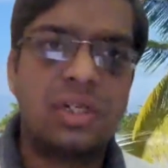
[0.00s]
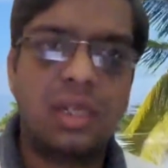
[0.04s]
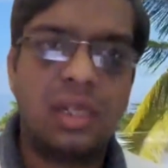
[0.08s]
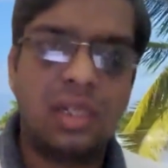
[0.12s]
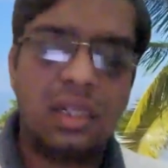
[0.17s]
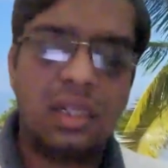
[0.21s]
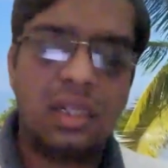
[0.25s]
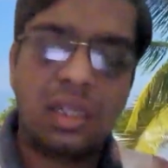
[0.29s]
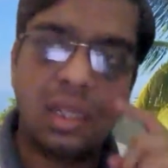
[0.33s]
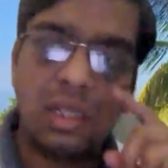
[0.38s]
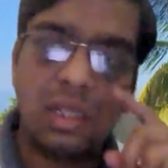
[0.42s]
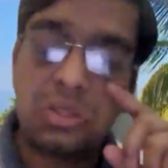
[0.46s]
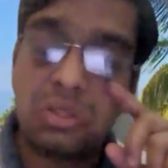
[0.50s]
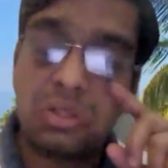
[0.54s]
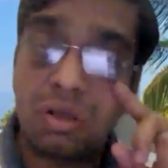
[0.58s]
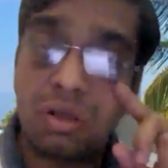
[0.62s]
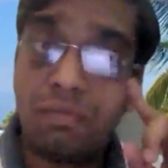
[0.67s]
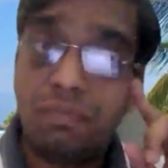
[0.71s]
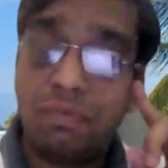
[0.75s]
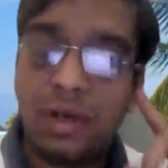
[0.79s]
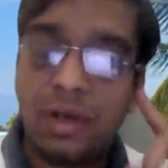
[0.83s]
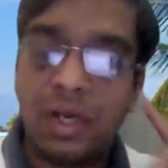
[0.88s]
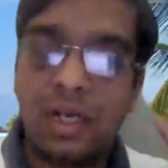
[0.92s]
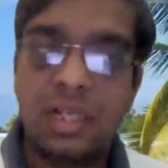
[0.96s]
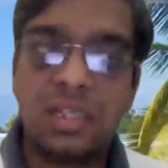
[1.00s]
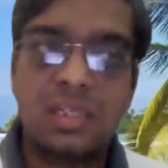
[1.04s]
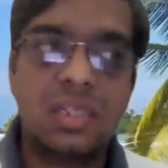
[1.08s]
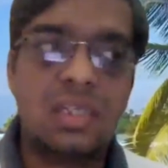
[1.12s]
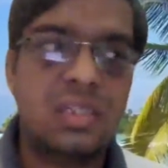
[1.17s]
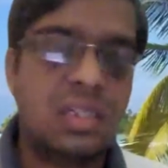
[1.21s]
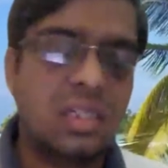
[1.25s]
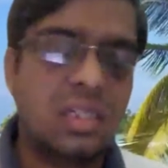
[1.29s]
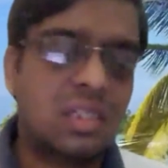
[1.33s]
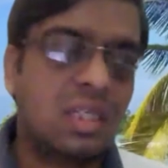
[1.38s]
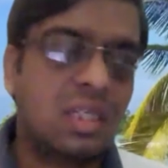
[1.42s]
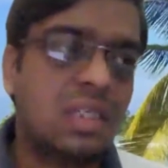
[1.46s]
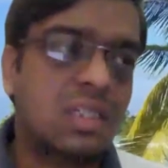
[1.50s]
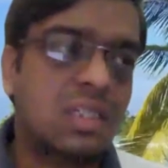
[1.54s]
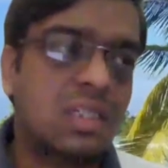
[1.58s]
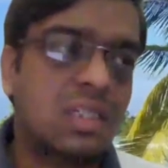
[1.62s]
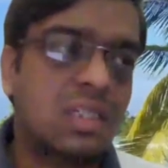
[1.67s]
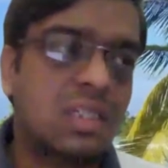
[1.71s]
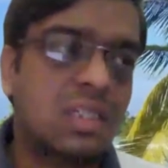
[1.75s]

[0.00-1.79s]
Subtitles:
in the case of Addison's disease.